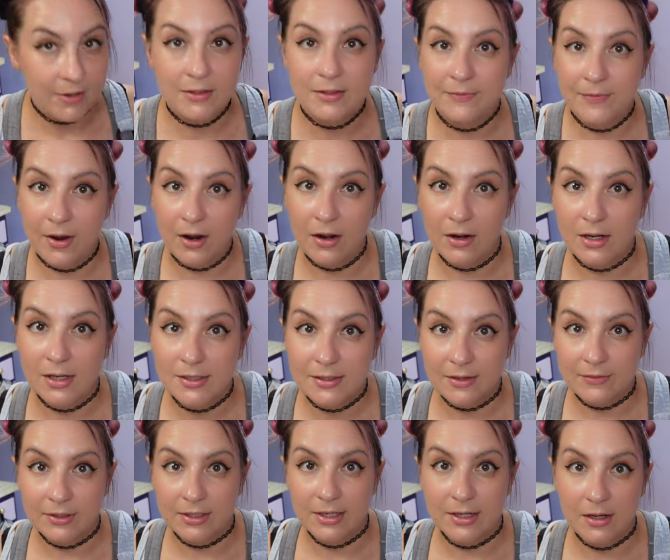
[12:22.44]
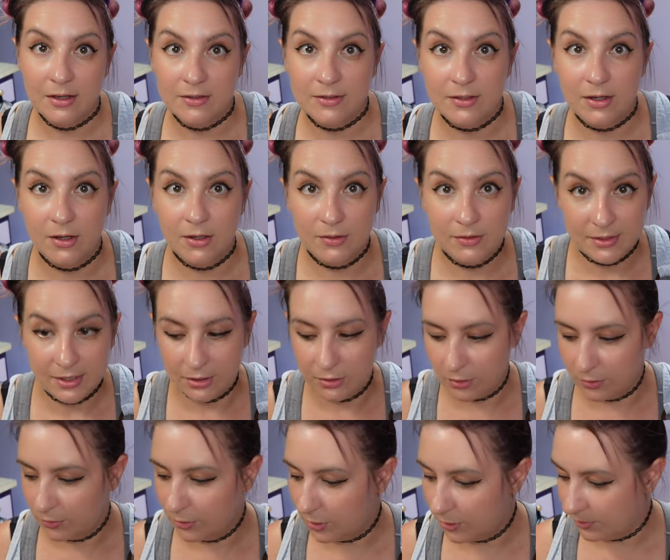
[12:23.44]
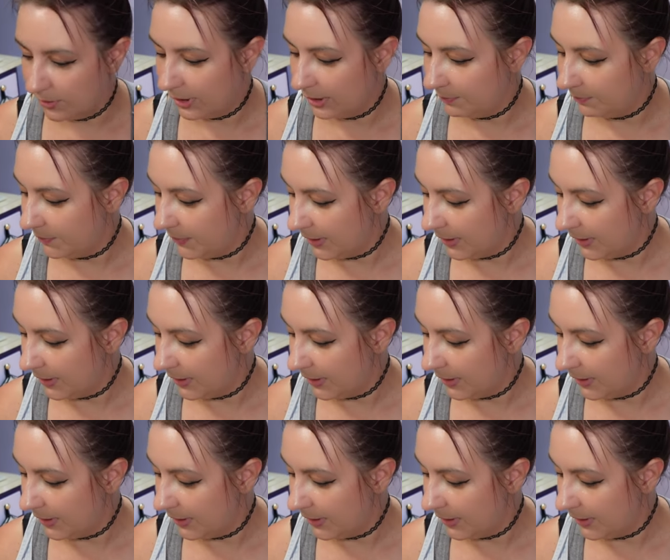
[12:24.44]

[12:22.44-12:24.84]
as far as everything else goes, I showed you it,